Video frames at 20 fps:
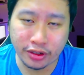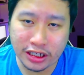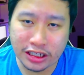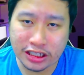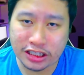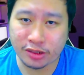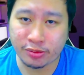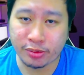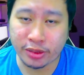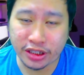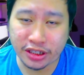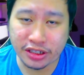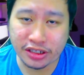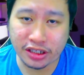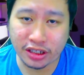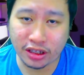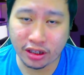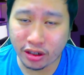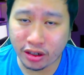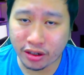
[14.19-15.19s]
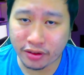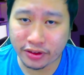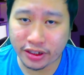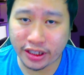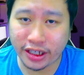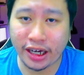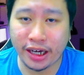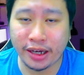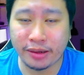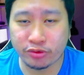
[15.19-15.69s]
us because a lot of
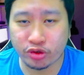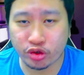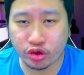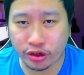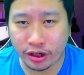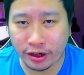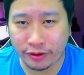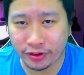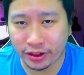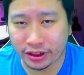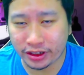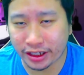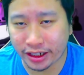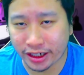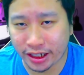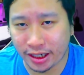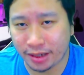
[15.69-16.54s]
time traffic that